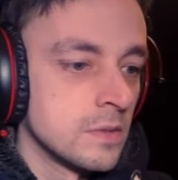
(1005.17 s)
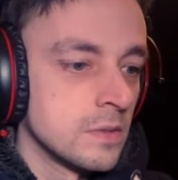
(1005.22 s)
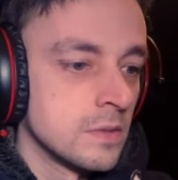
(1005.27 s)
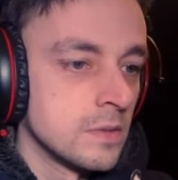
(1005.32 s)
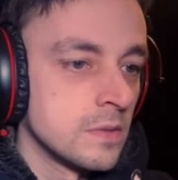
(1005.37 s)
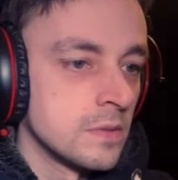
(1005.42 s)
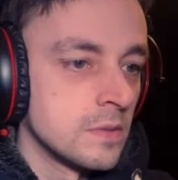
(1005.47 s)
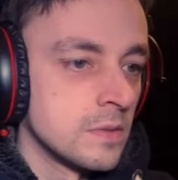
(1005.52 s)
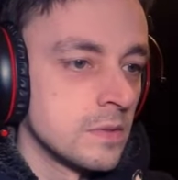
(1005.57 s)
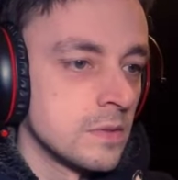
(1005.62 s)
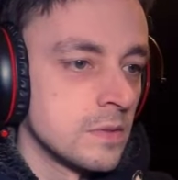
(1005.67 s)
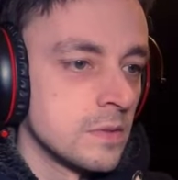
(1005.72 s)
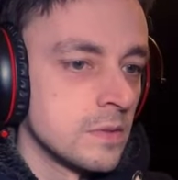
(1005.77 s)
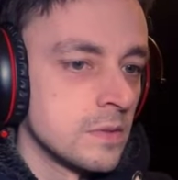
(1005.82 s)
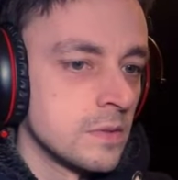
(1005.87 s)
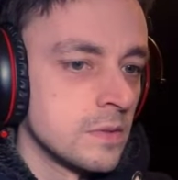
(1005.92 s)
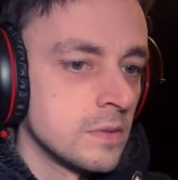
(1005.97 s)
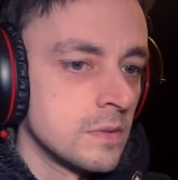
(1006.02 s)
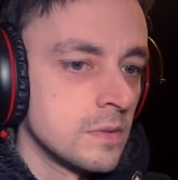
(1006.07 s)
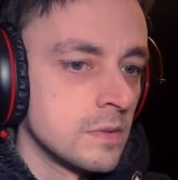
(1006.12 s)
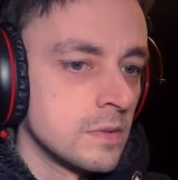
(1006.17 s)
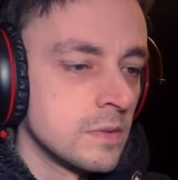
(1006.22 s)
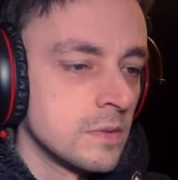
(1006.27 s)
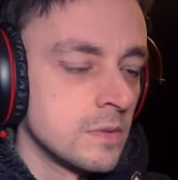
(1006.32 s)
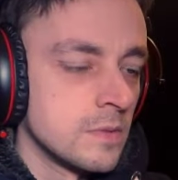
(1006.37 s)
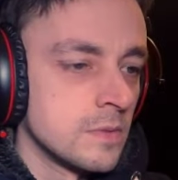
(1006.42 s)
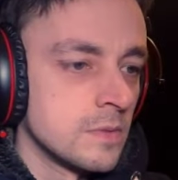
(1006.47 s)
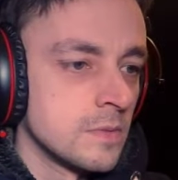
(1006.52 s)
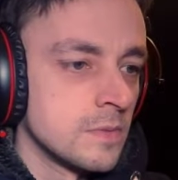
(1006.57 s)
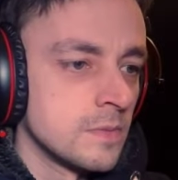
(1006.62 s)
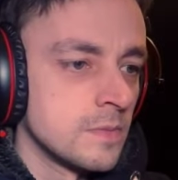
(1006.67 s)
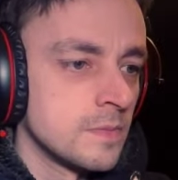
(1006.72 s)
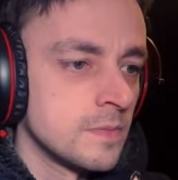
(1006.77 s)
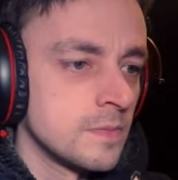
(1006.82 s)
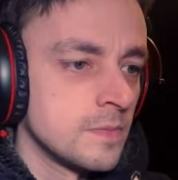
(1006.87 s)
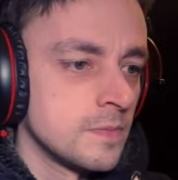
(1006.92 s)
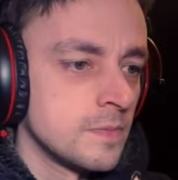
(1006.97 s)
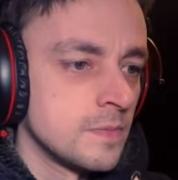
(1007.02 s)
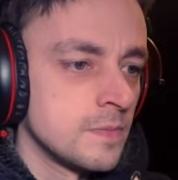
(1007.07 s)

What did these poor souls ever do to